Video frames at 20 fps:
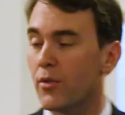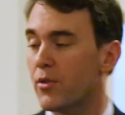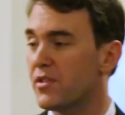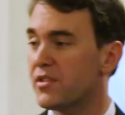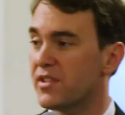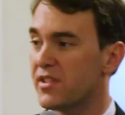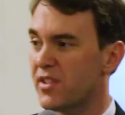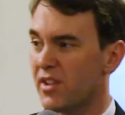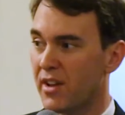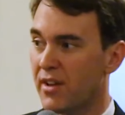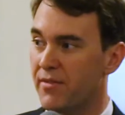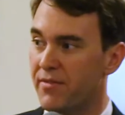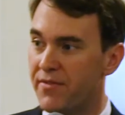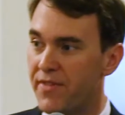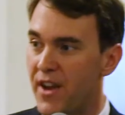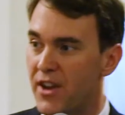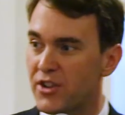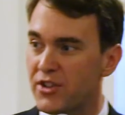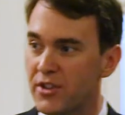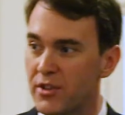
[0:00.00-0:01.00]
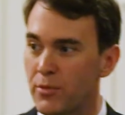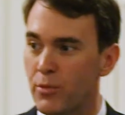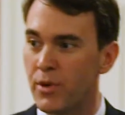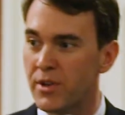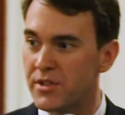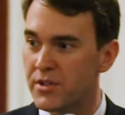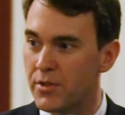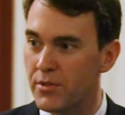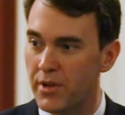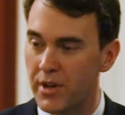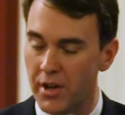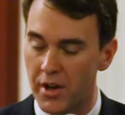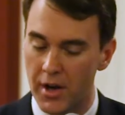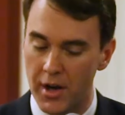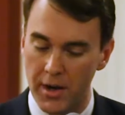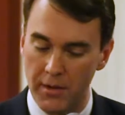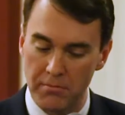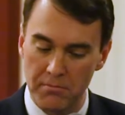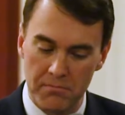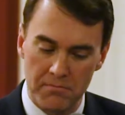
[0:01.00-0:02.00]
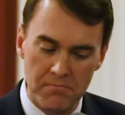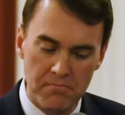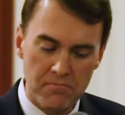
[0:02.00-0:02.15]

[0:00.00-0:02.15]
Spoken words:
or is this a confession? What's going on?